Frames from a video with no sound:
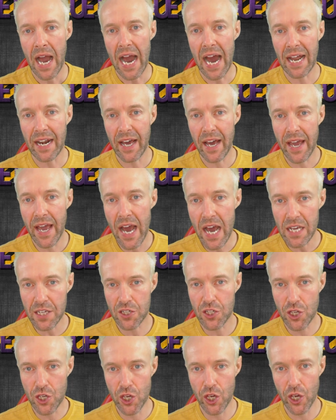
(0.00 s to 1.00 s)
And I
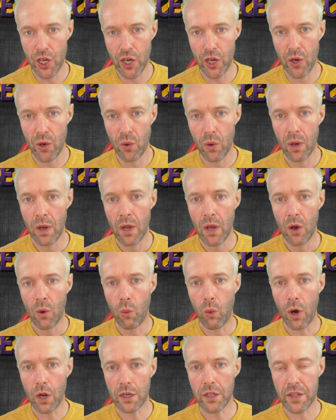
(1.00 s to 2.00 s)
ask you,
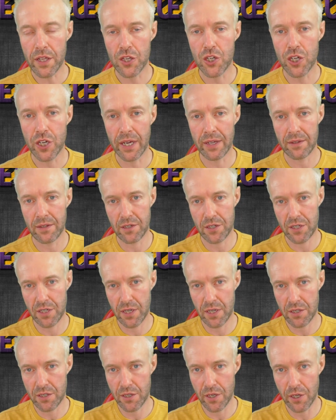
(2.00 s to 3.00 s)
what are the
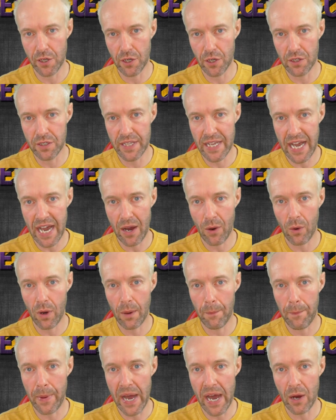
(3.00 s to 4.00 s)
chances that you're now
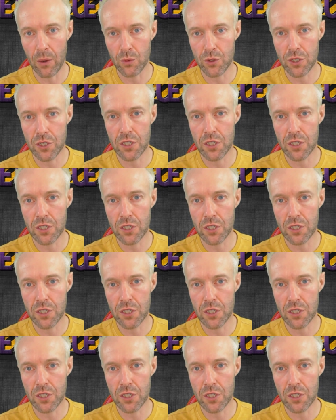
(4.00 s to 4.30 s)
about